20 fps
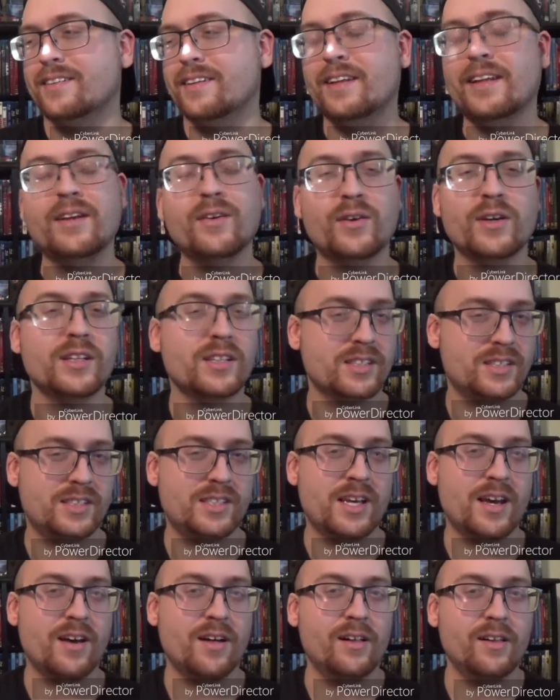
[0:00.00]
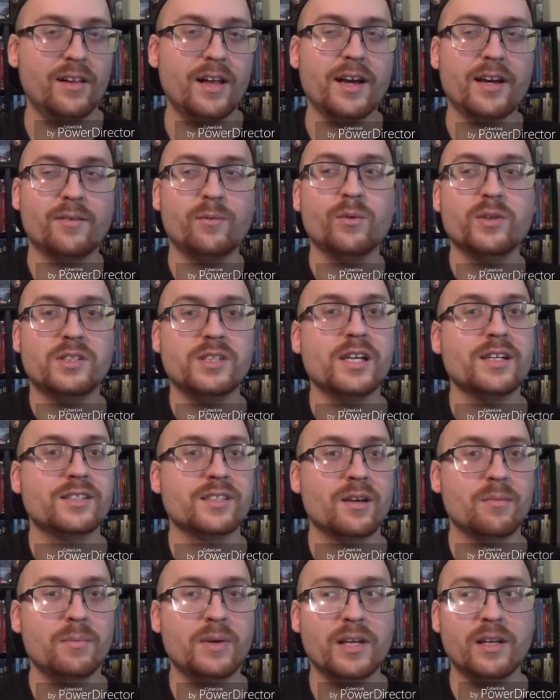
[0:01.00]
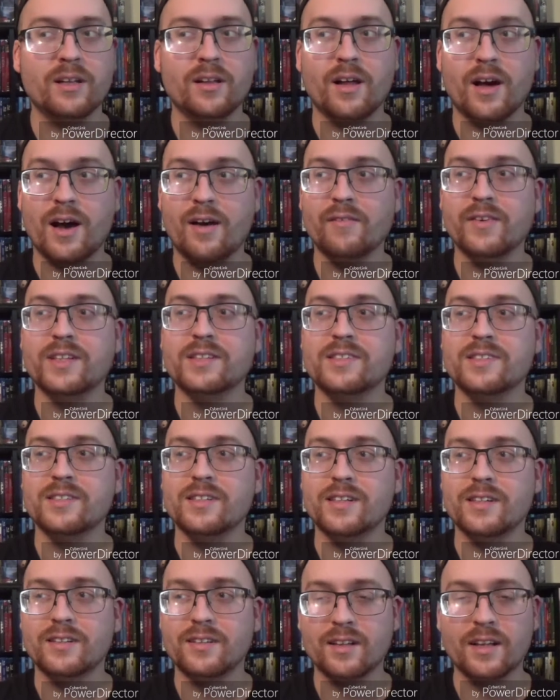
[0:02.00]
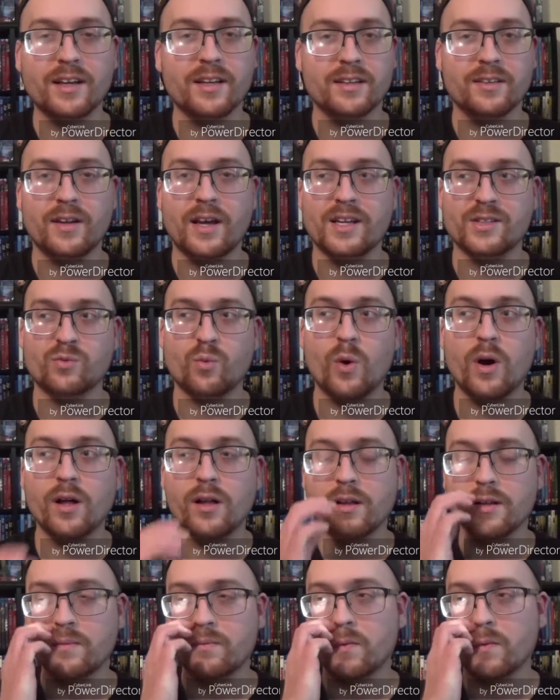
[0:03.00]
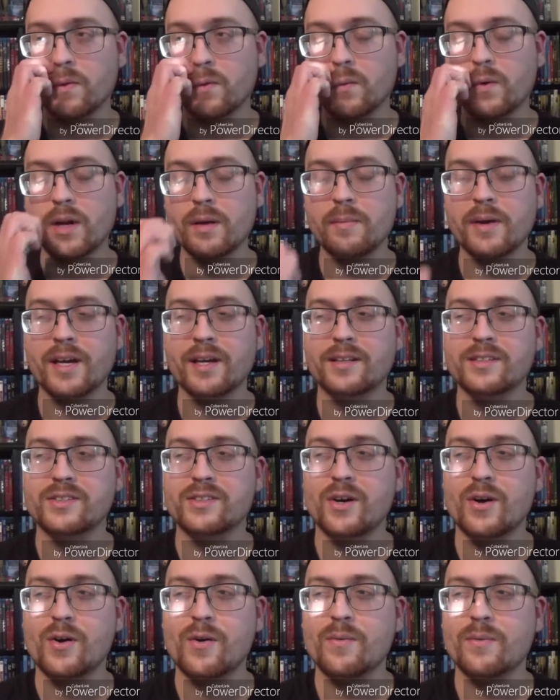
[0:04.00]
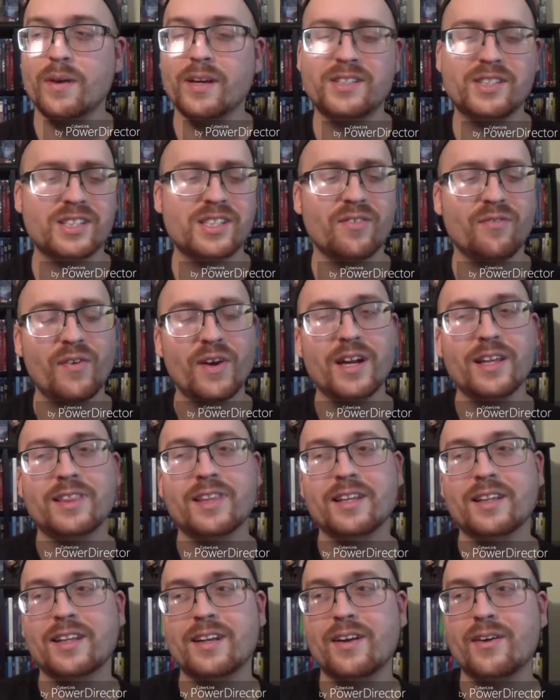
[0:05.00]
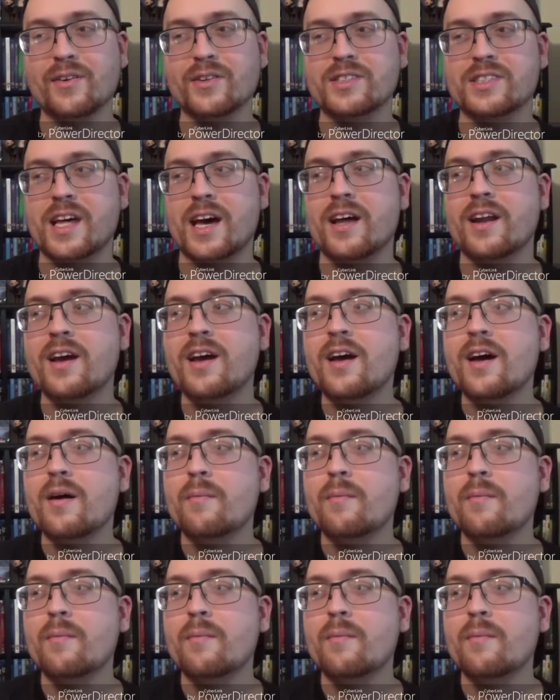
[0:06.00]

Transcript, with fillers: you can just tell like with jessica biel obviously and as well from the remake so it's just a funny thing to notice that